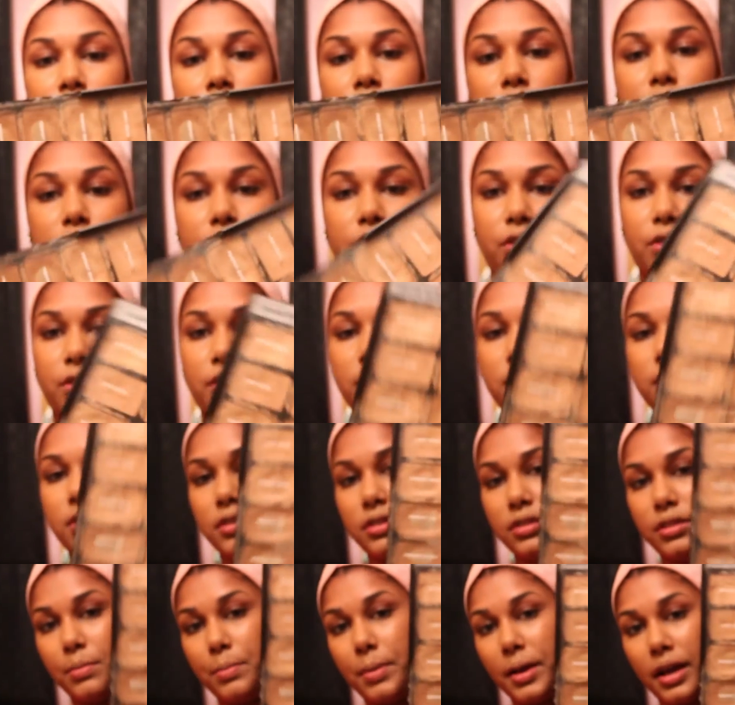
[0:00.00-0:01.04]
So this
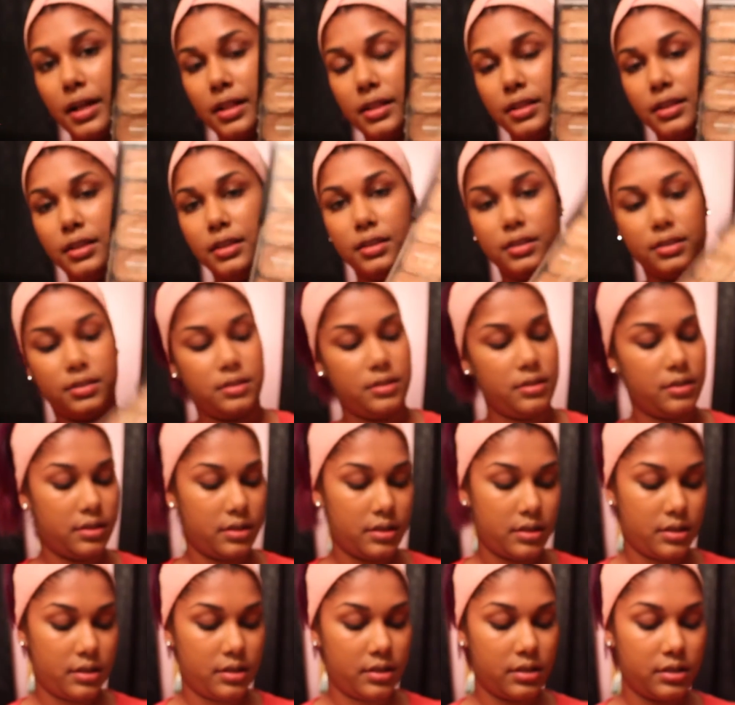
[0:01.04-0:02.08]
is the palette.
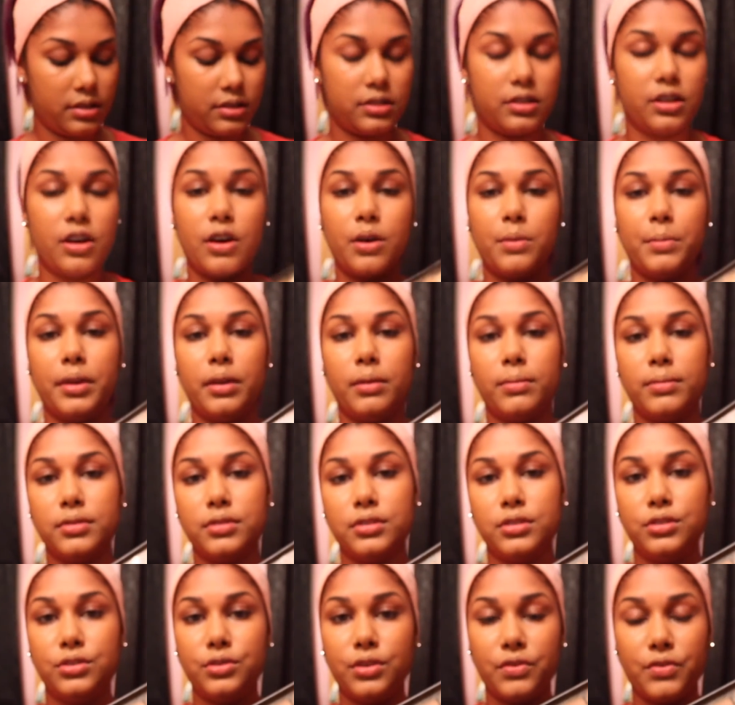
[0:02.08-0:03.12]
This is how I'm able
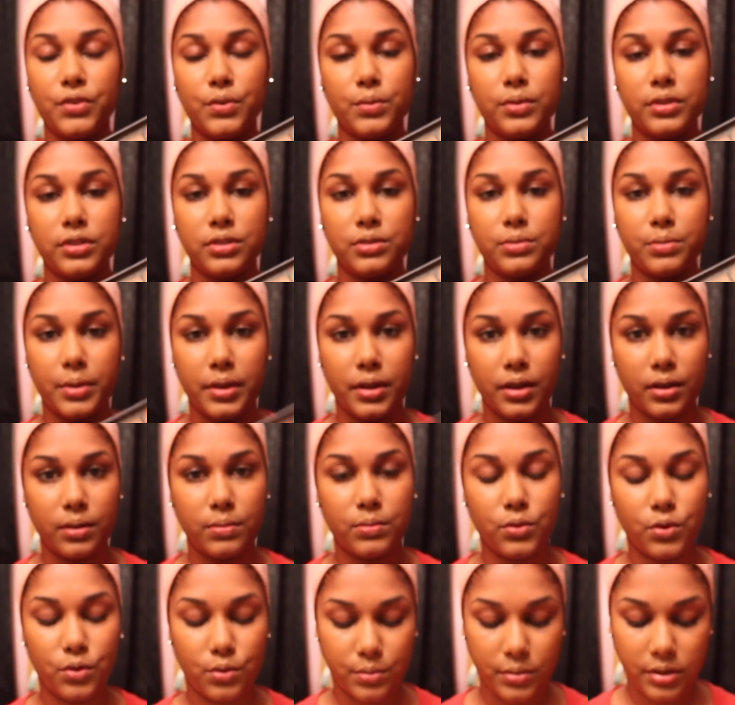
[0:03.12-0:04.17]
to do everyone's makeup
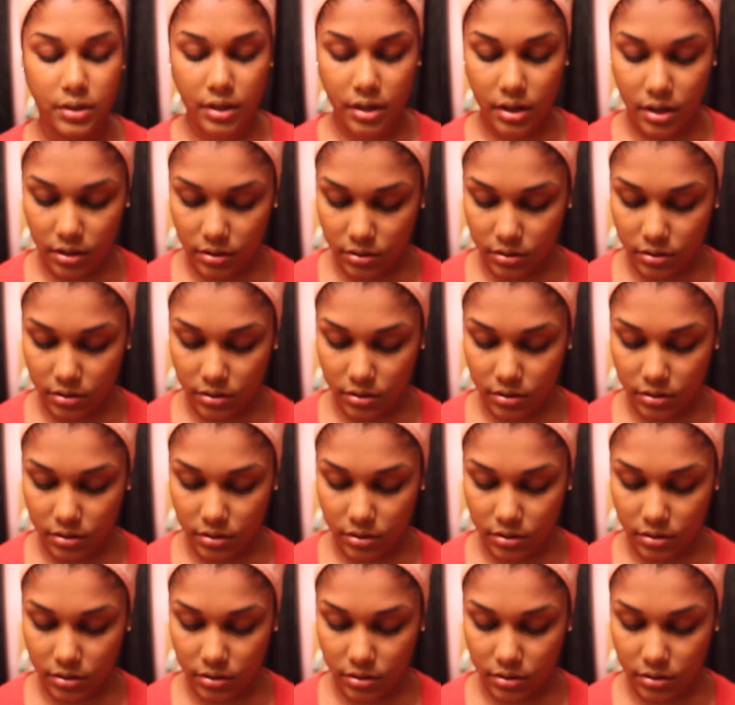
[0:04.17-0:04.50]
normally.